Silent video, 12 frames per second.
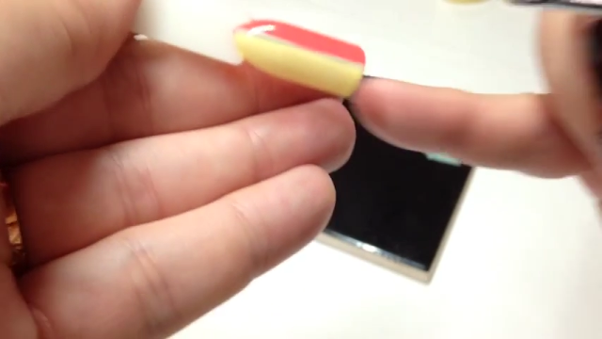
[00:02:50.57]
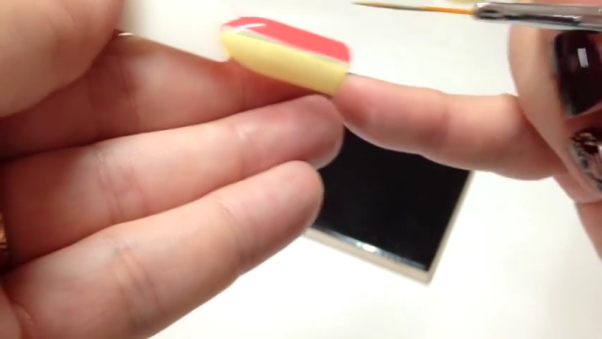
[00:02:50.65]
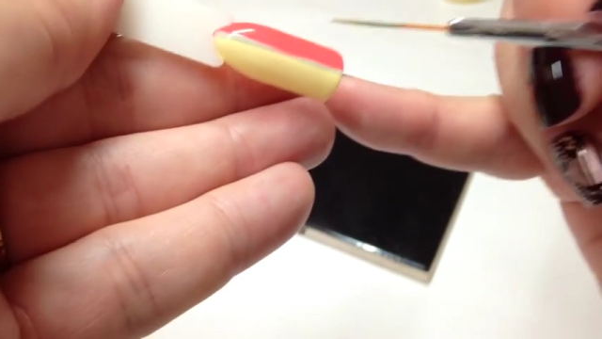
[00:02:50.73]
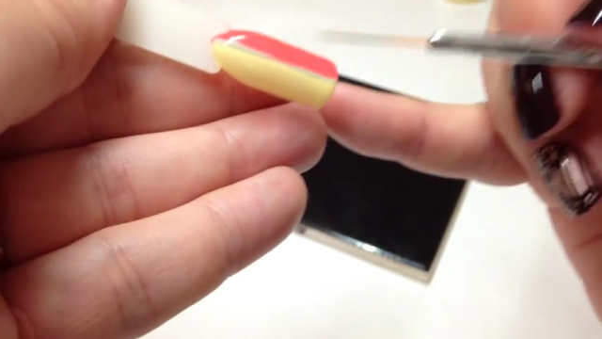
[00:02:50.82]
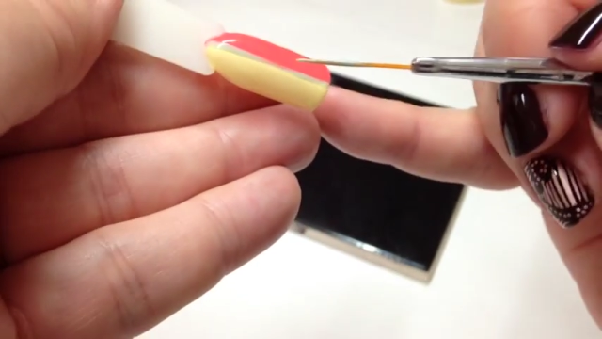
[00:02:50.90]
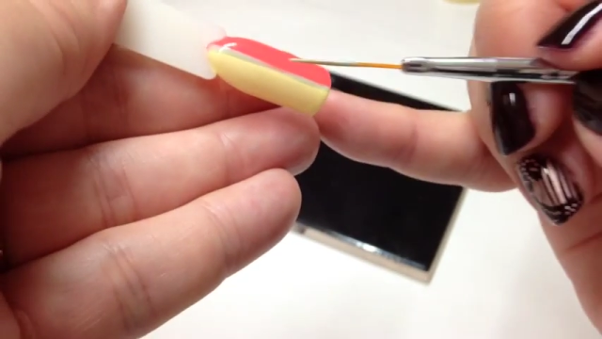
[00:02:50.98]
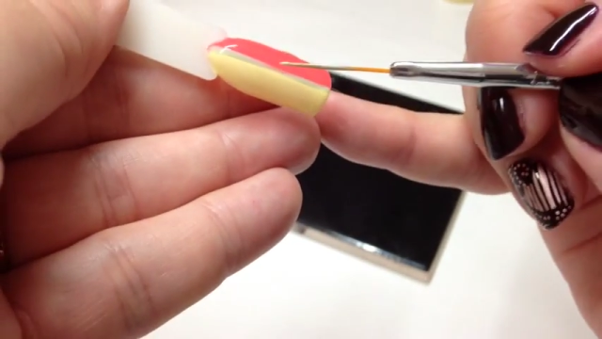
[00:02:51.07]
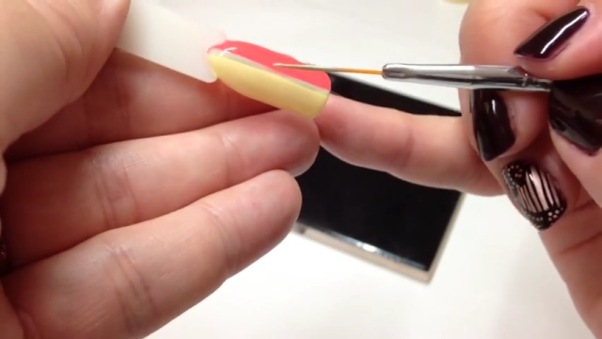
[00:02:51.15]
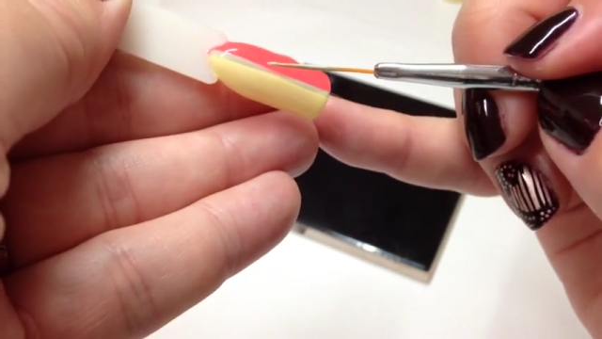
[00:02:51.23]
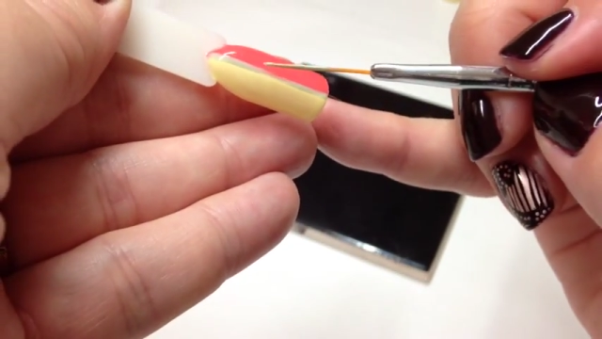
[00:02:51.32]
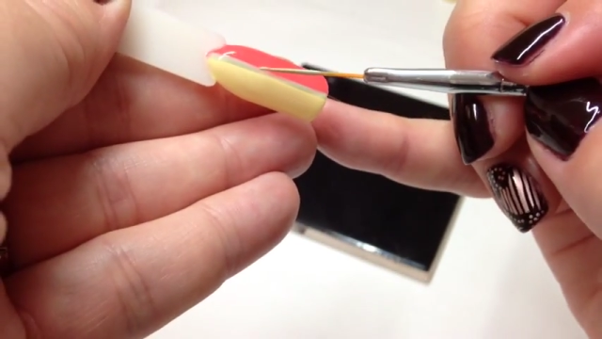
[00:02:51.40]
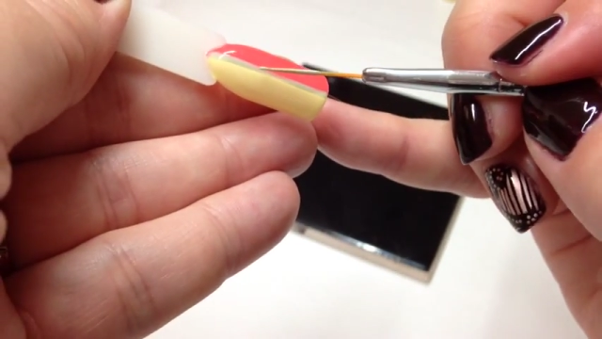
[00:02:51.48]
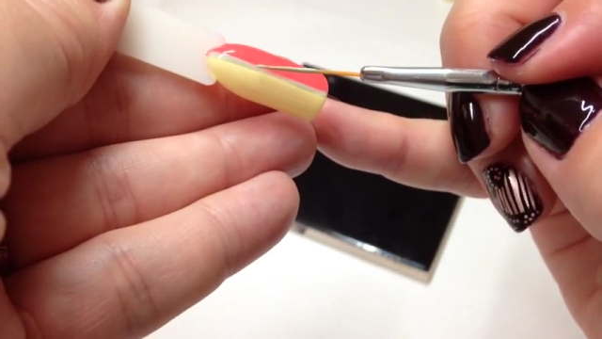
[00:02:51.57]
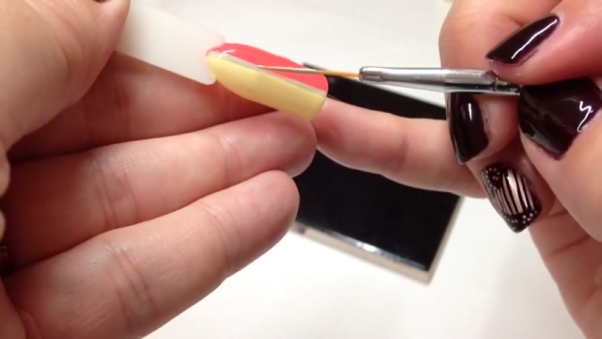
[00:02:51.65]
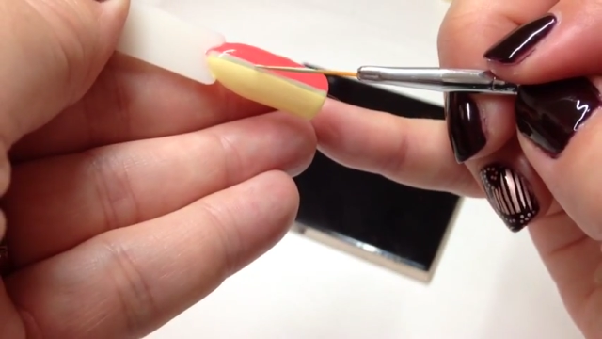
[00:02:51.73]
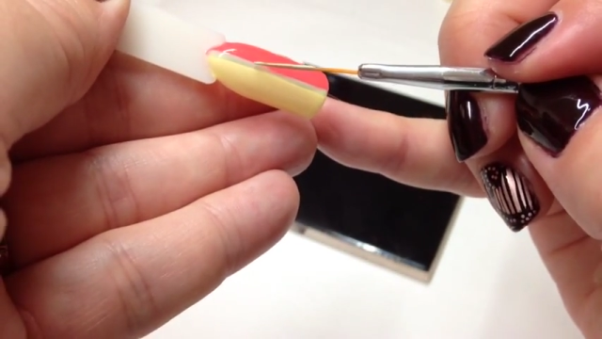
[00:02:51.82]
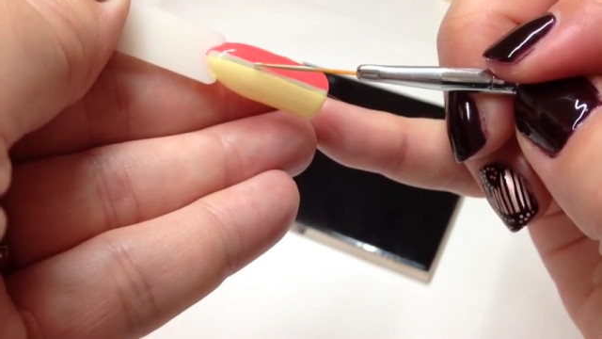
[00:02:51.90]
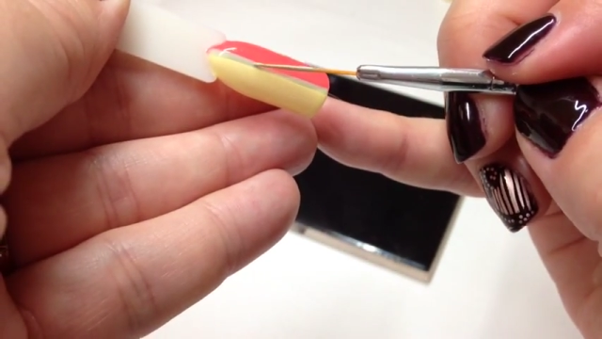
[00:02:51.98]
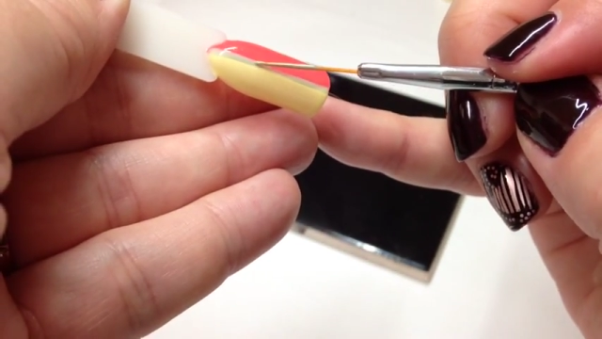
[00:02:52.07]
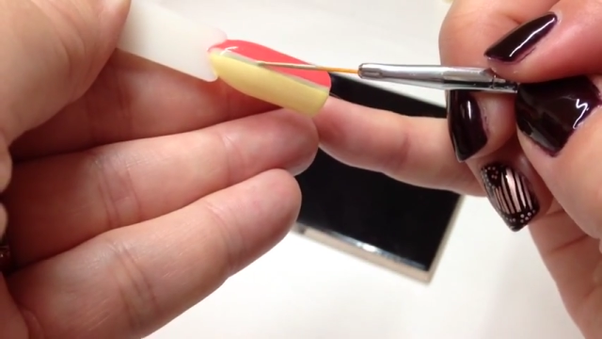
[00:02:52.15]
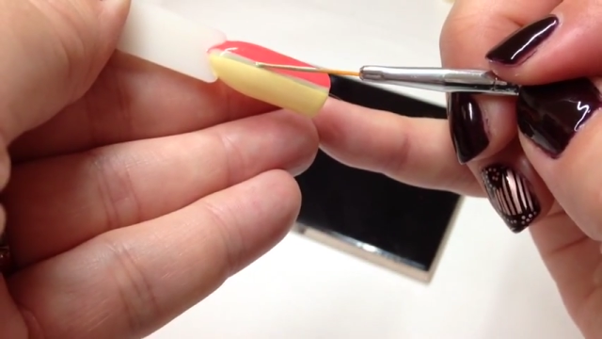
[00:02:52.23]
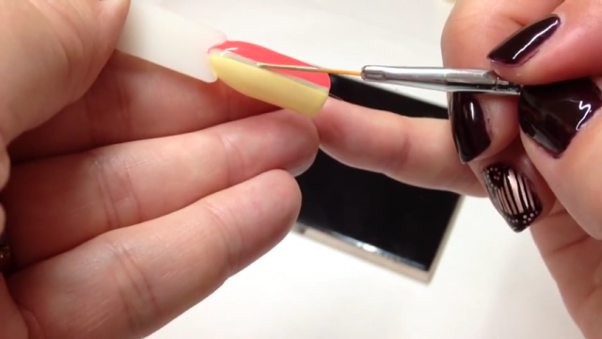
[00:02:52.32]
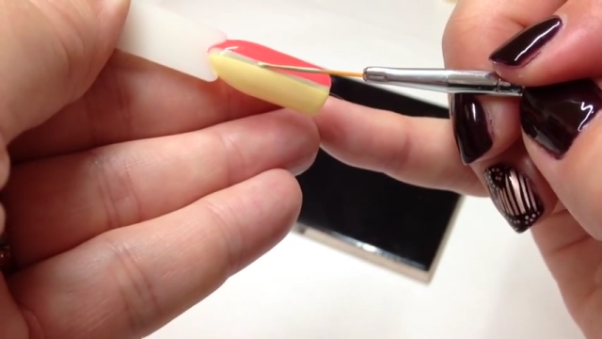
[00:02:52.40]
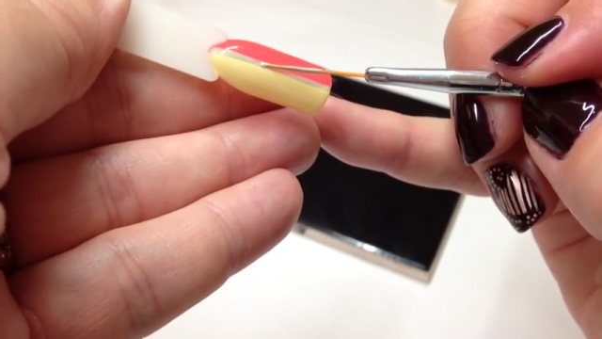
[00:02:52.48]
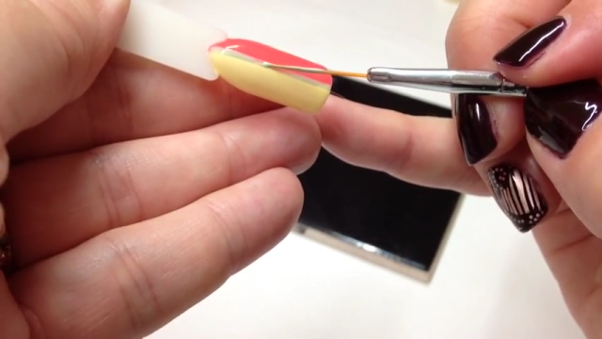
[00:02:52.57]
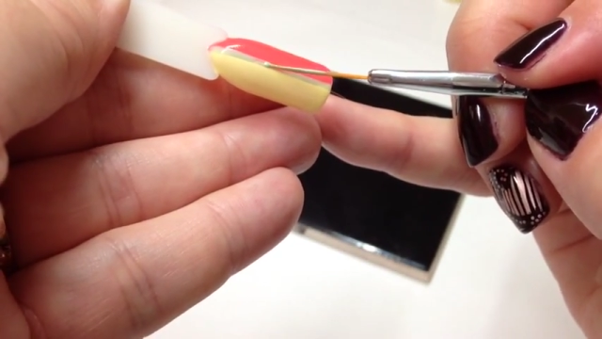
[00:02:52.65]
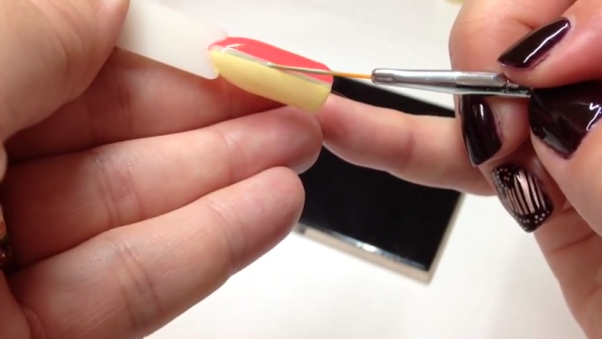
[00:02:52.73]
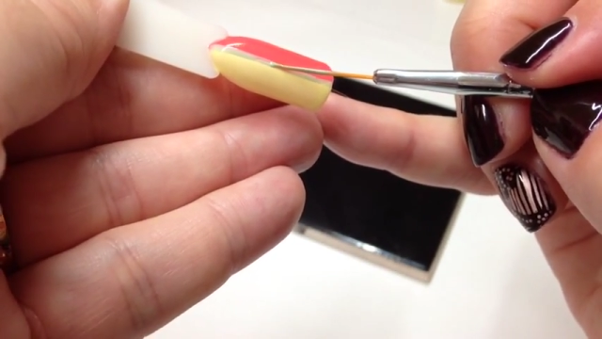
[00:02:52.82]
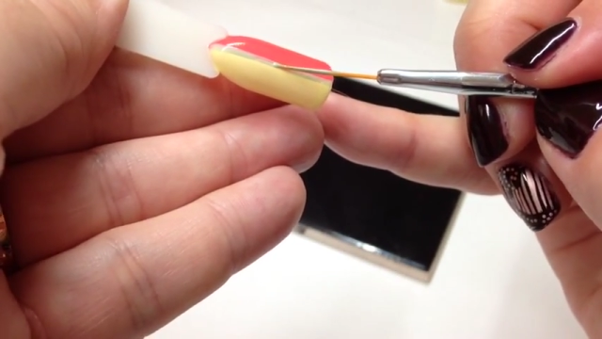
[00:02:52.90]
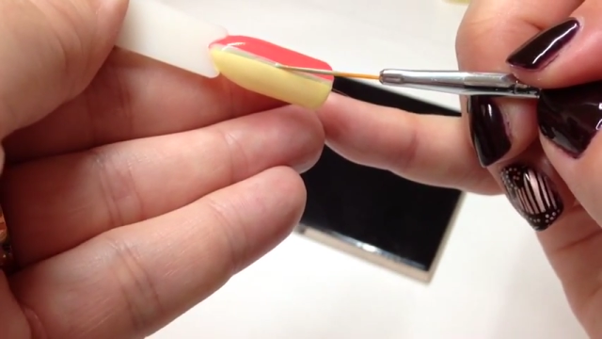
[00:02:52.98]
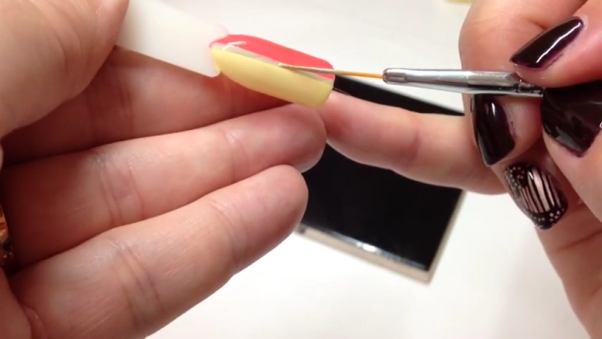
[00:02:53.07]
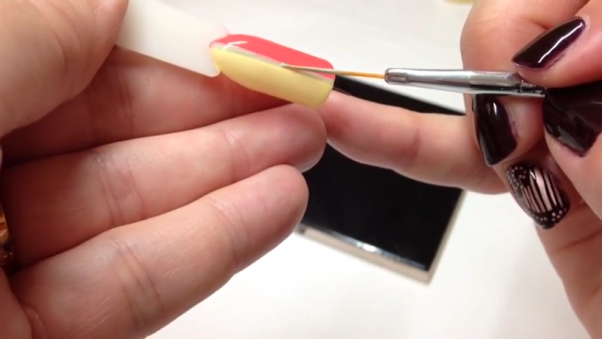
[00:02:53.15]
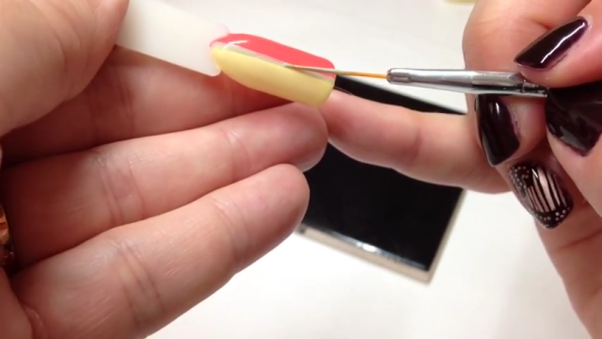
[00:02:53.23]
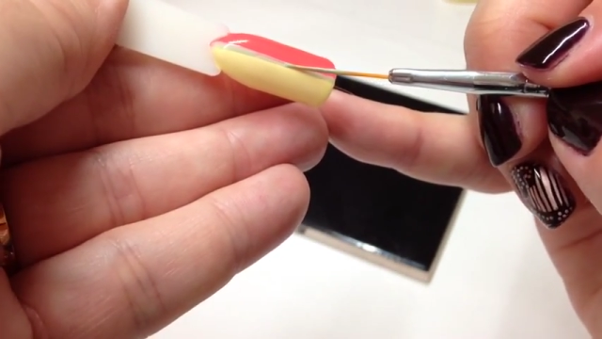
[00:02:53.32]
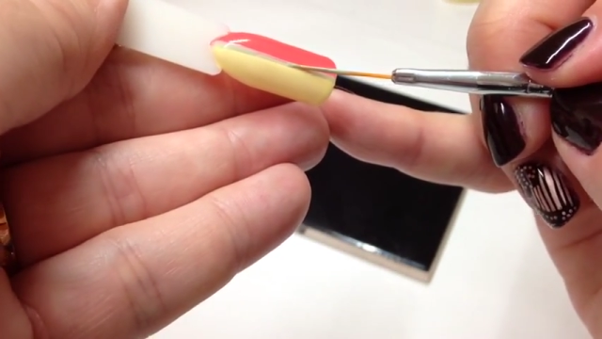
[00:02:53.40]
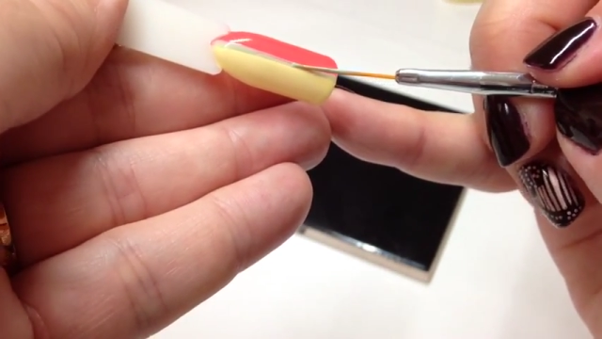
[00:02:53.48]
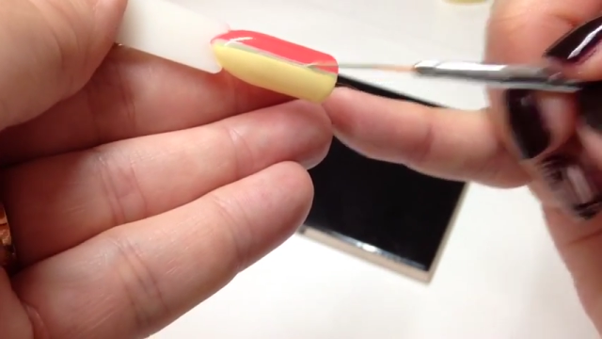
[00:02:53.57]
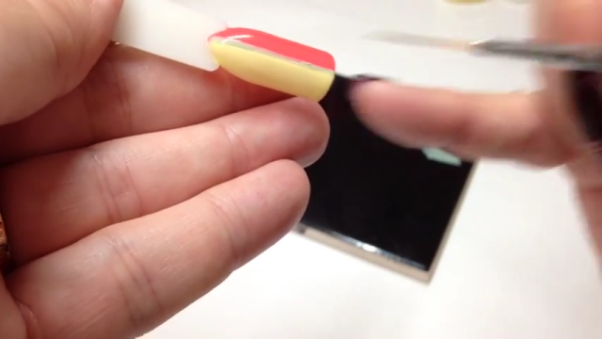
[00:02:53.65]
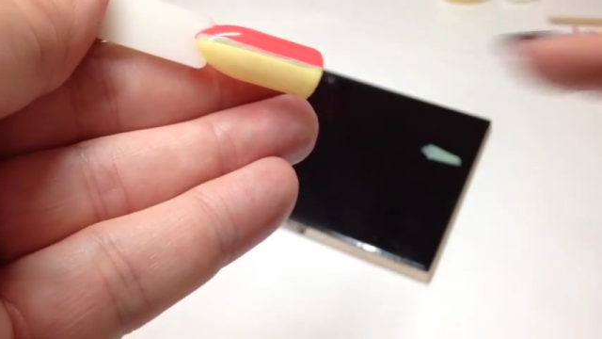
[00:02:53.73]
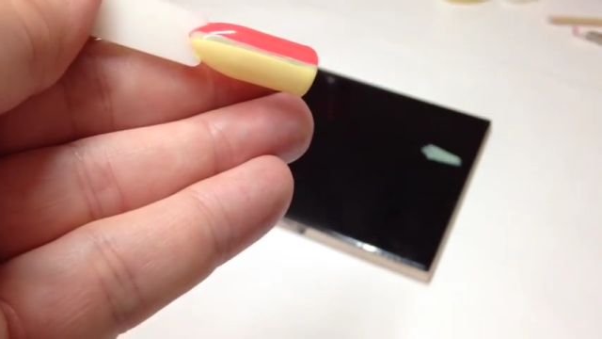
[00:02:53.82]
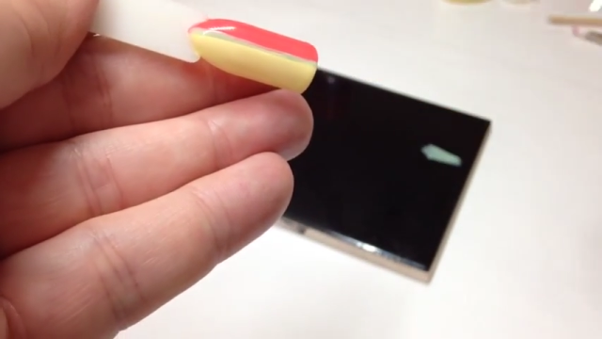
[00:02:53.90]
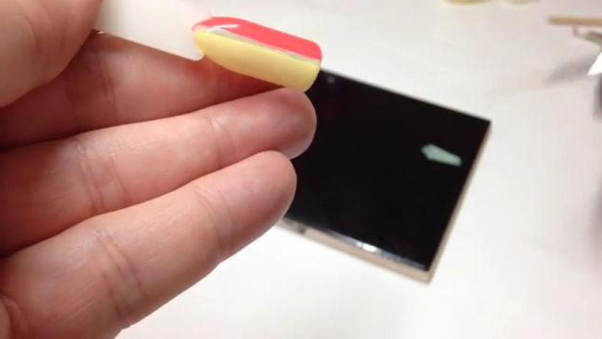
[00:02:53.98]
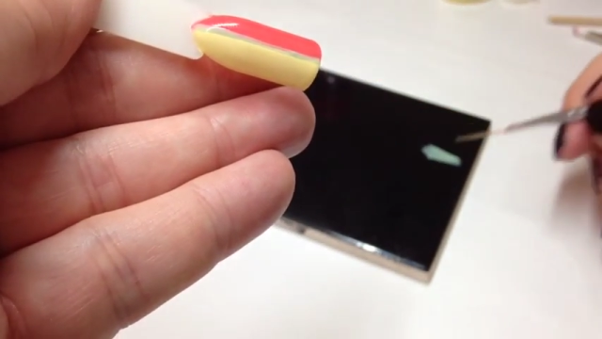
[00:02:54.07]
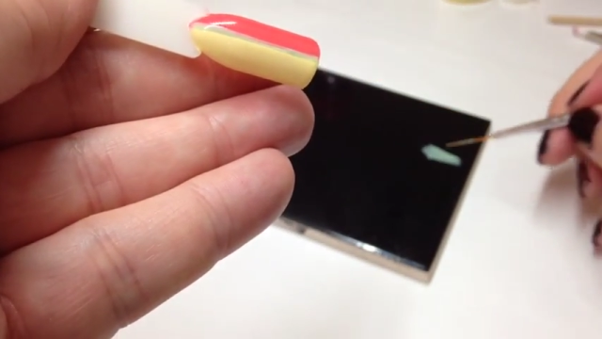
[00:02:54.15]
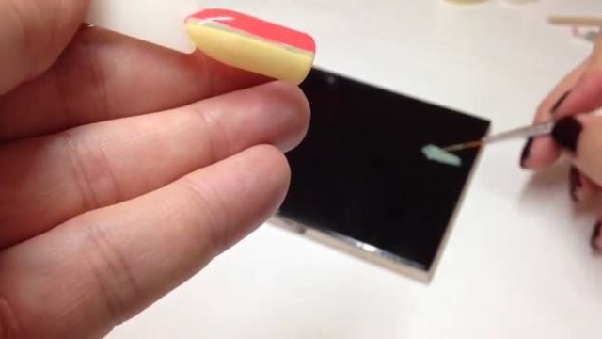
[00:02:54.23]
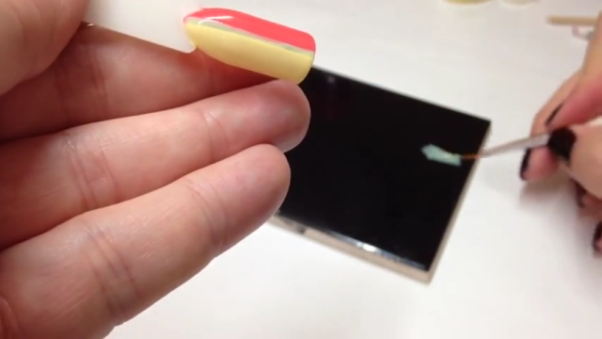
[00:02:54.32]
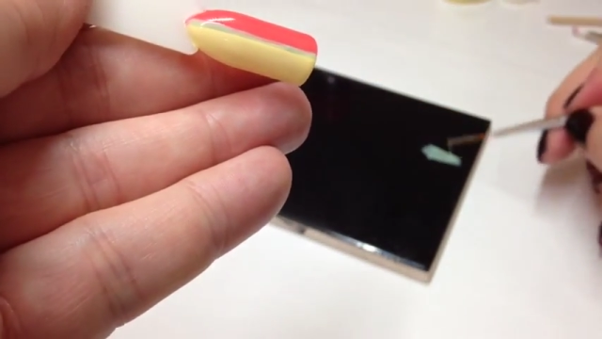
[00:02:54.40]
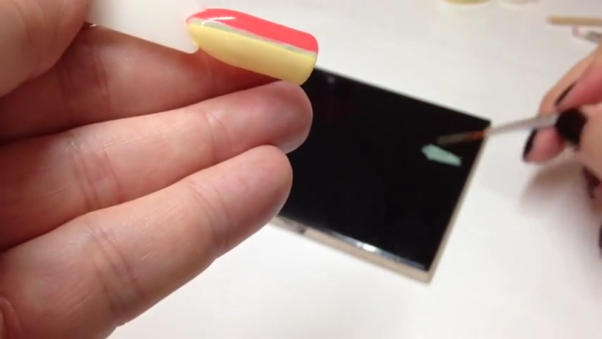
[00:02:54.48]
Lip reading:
[unreadable: no face in view]